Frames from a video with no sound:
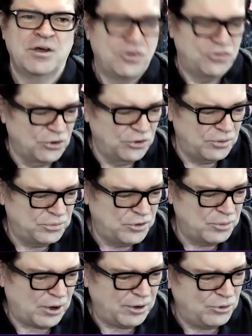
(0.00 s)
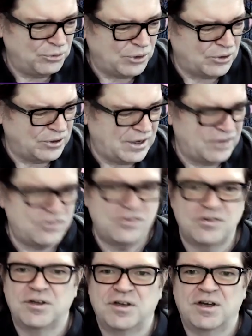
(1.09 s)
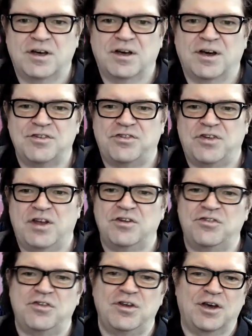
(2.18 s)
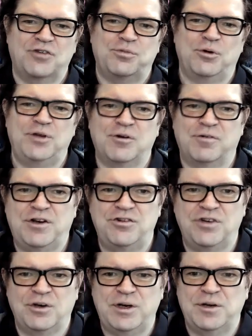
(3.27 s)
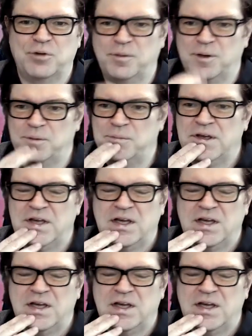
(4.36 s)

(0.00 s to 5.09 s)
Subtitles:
So the problem with recurrent nets, as I said, is the exploding or vanishing gradient problem,